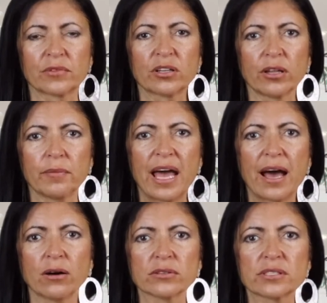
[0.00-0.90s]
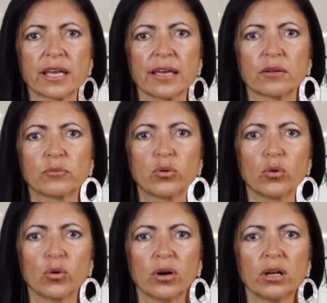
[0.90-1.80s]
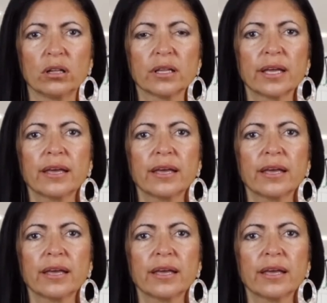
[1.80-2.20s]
clubhouse and pool